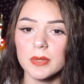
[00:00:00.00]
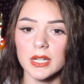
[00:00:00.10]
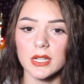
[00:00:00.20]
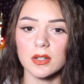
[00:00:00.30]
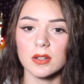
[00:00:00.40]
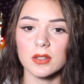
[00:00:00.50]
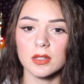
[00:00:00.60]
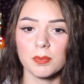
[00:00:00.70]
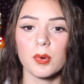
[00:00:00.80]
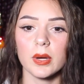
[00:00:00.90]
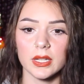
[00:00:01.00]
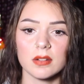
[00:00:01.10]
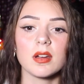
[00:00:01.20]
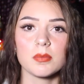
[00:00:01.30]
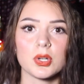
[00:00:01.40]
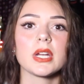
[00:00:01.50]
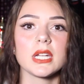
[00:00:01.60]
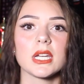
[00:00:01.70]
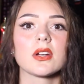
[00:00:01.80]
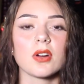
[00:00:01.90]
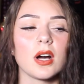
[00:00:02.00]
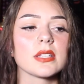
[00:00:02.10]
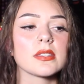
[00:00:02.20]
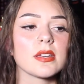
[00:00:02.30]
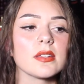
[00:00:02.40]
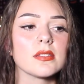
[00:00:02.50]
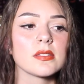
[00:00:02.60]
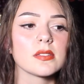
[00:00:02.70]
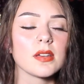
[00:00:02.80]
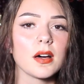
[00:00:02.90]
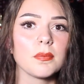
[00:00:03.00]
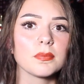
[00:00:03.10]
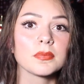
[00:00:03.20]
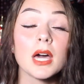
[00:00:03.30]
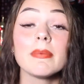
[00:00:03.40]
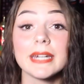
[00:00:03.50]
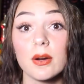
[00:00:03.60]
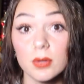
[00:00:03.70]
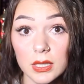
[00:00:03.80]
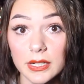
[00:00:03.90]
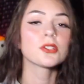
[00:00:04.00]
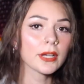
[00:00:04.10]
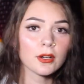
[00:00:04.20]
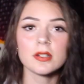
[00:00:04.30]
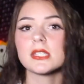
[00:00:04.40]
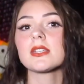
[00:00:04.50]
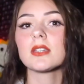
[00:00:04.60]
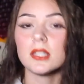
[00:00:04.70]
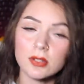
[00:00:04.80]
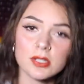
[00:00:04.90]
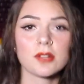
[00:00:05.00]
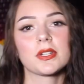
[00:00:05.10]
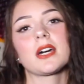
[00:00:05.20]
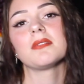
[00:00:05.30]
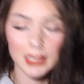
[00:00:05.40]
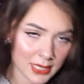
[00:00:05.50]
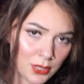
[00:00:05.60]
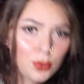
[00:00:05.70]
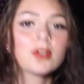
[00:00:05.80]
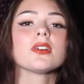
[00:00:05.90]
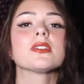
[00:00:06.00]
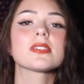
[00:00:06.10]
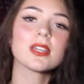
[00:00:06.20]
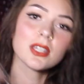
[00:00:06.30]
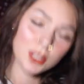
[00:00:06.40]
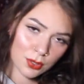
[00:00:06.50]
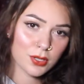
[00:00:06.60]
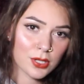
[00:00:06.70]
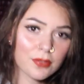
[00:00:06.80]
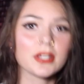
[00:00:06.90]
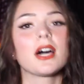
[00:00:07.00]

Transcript: that the point I'm trying to get across is coming out clear. Straight girls, you deserve to come. Bisexual girls, you deserve to